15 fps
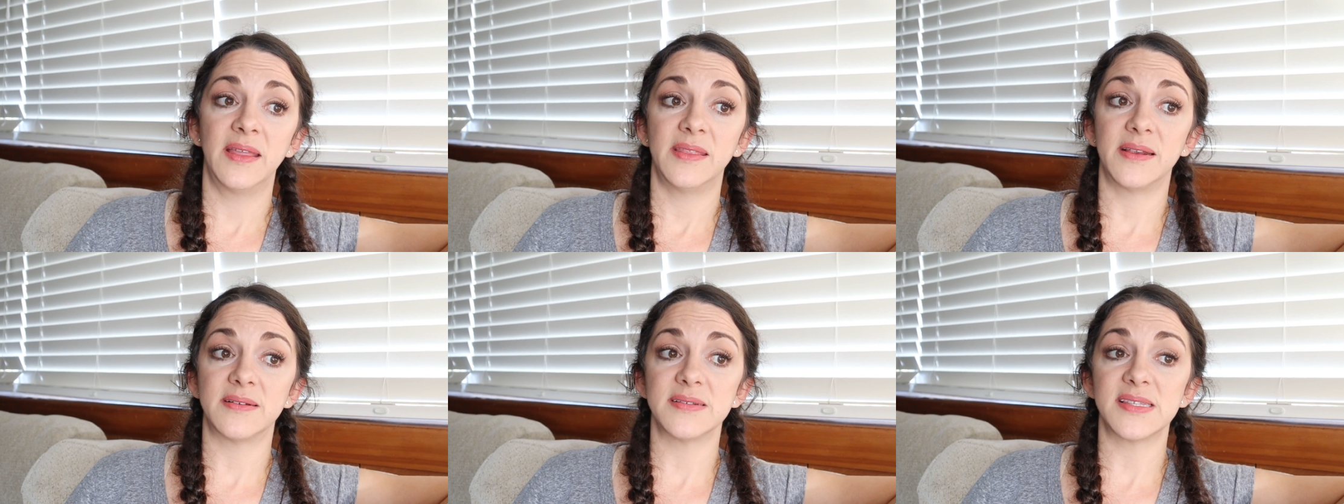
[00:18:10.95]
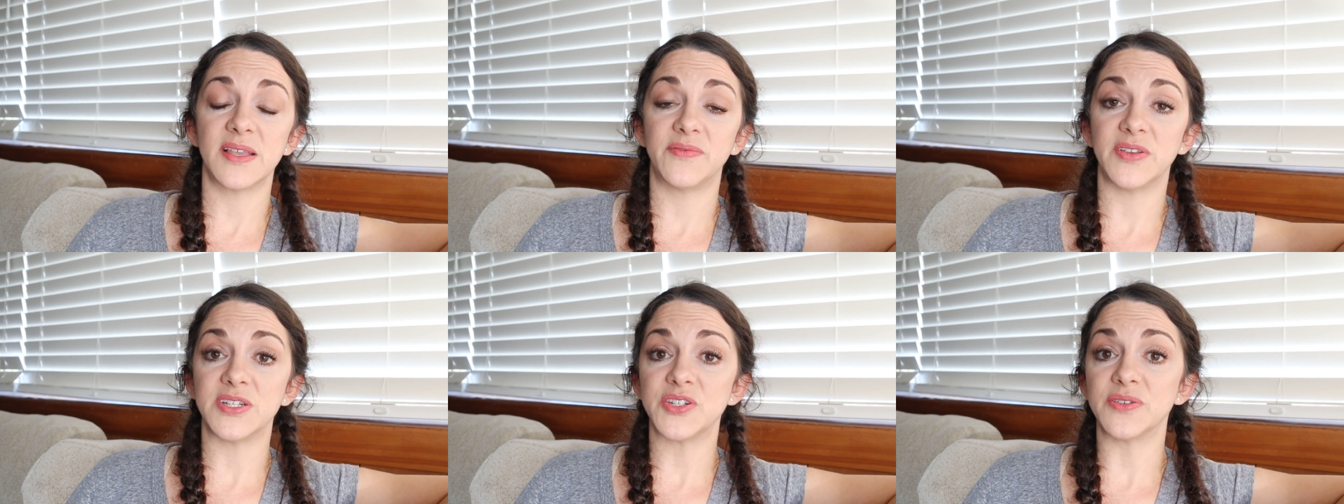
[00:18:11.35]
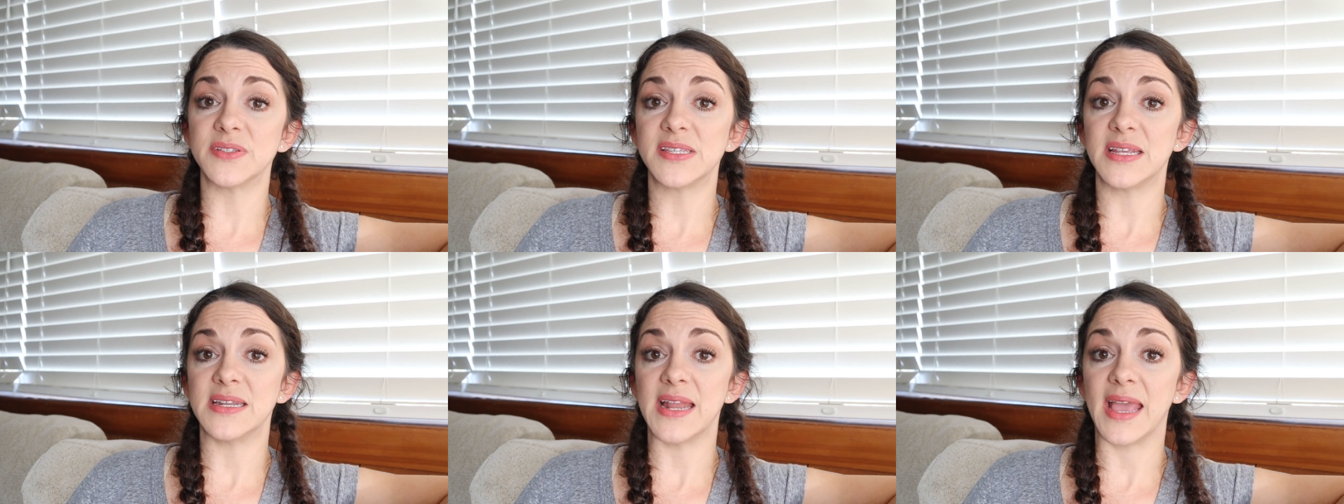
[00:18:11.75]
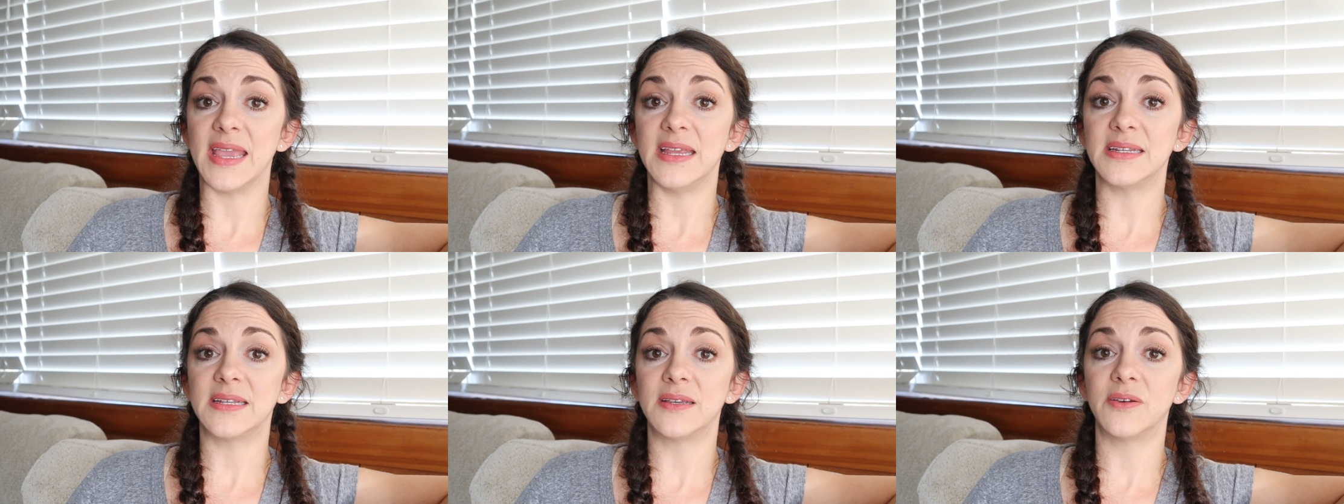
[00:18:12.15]
There's a vigil
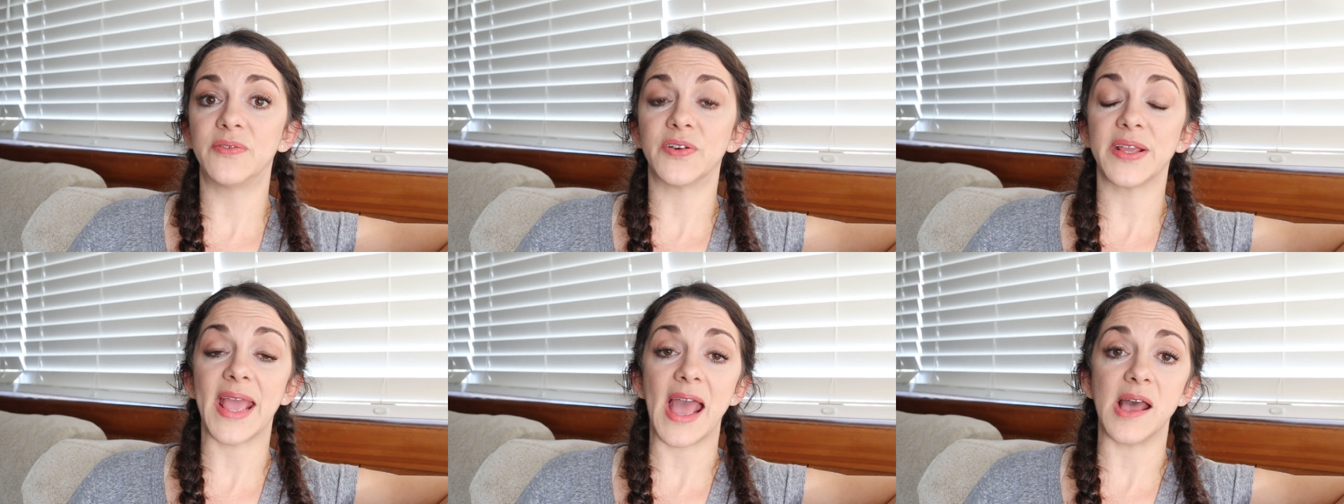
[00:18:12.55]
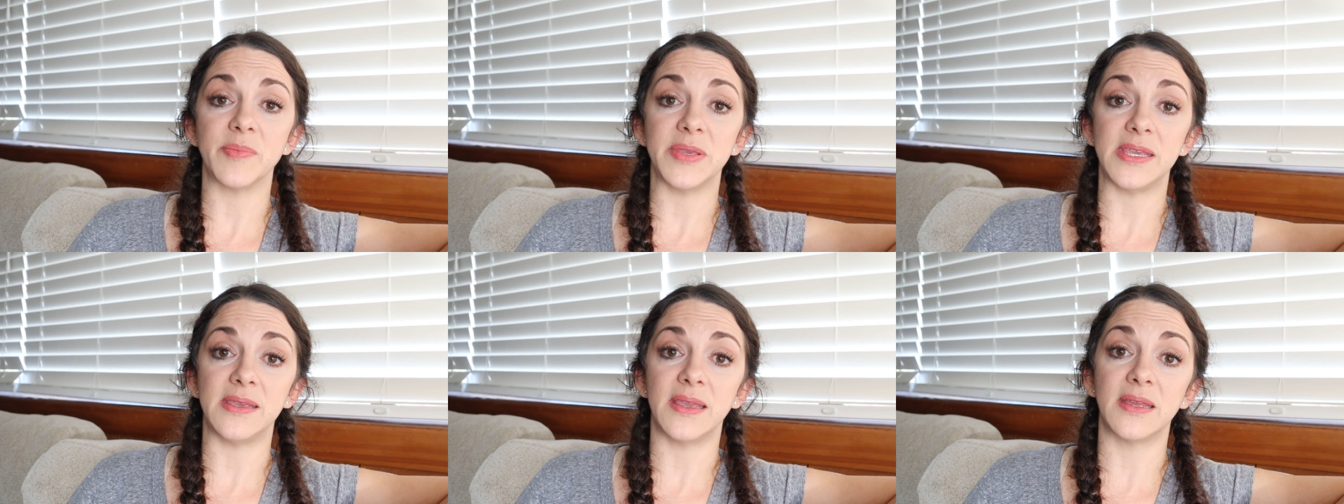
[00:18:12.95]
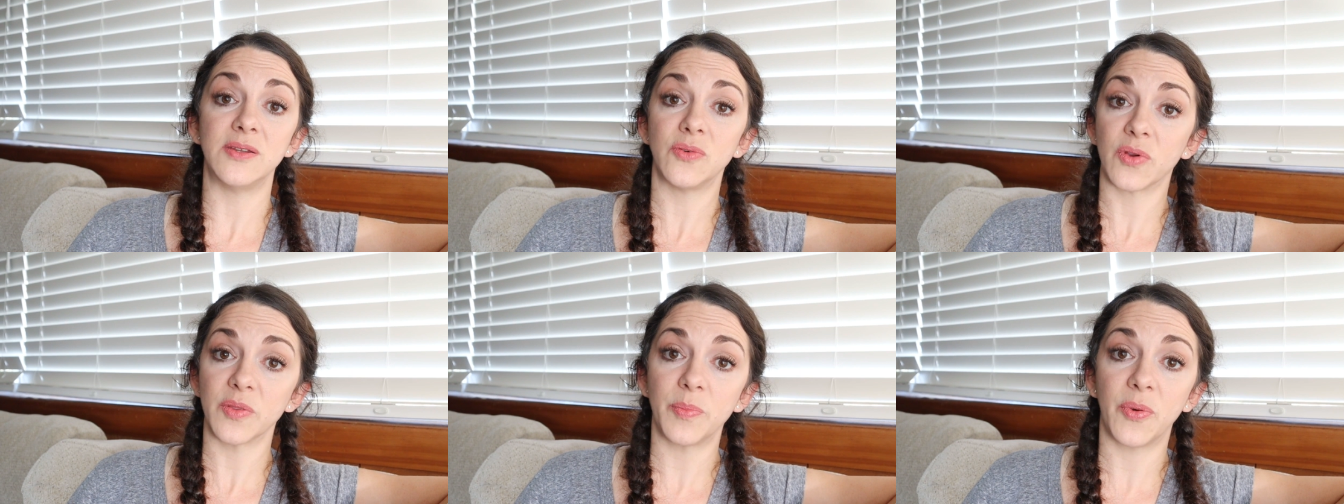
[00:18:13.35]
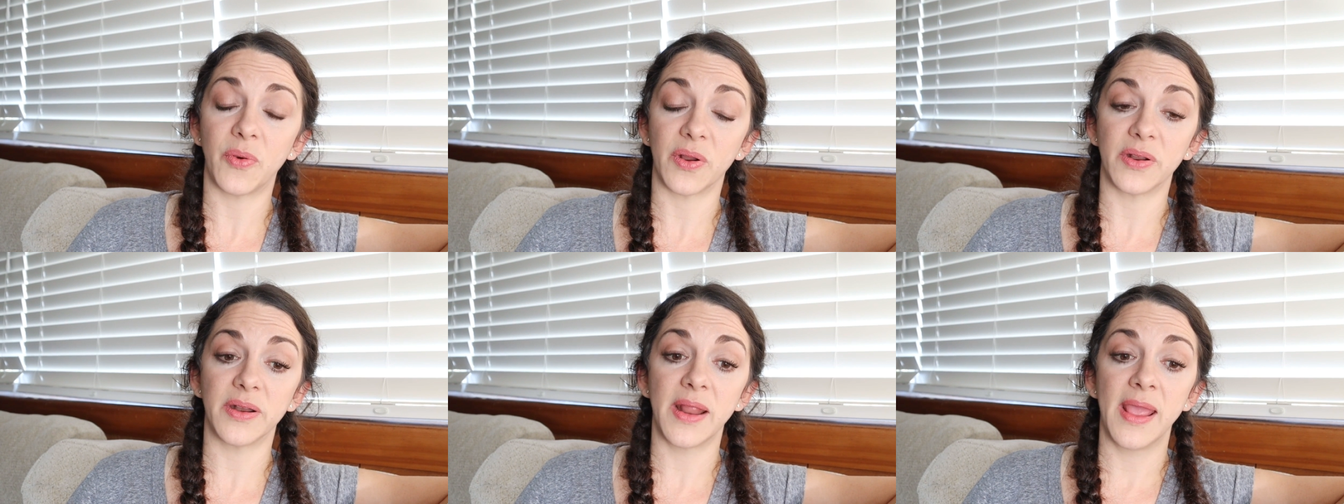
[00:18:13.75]
tonight for Gabby in
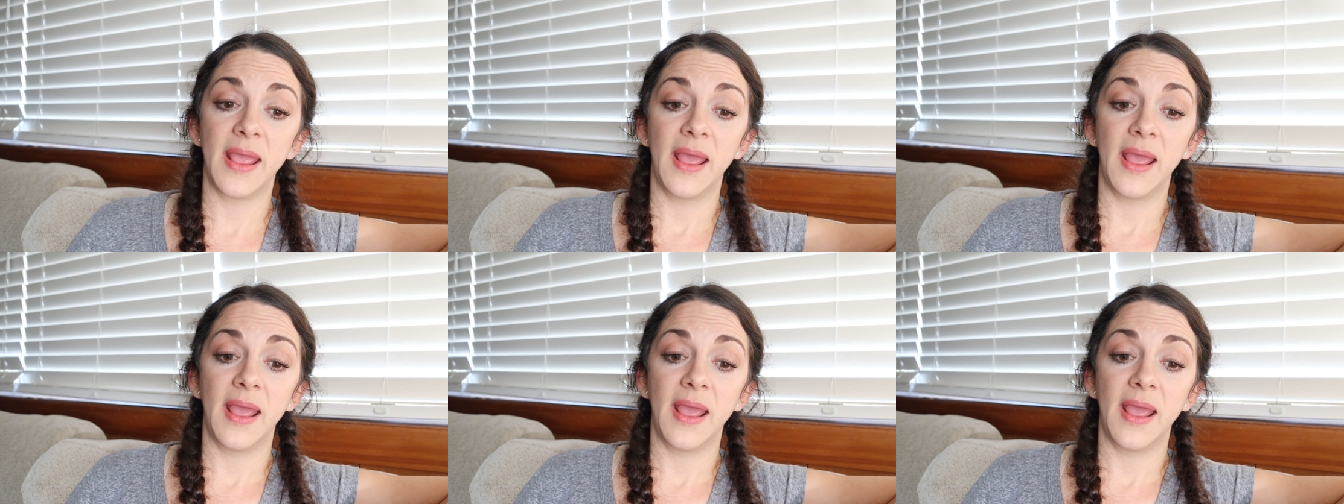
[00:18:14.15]
Northport,